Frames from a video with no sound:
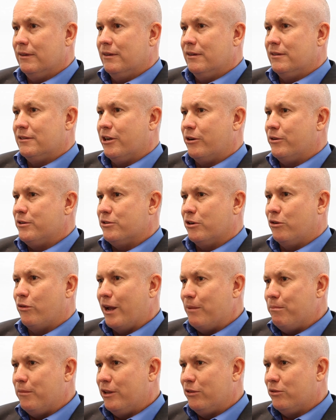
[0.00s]
Terry's a
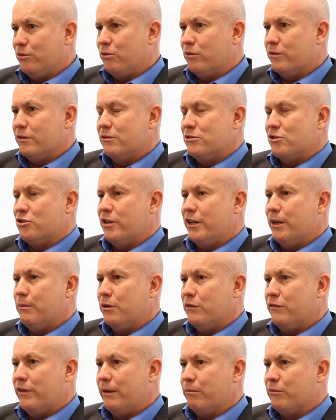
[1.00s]
great mentor and is
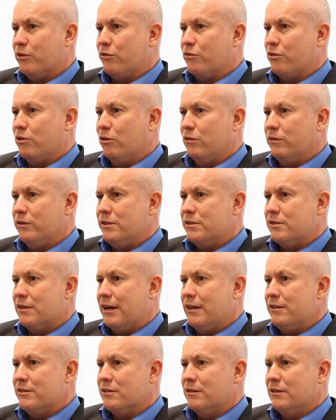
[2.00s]
chairman of AMP Control these
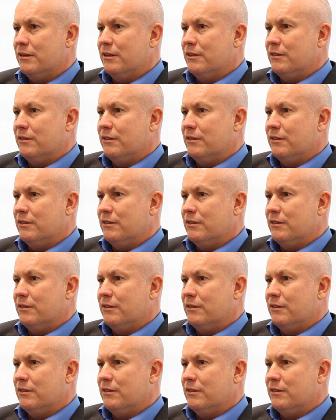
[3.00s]
days.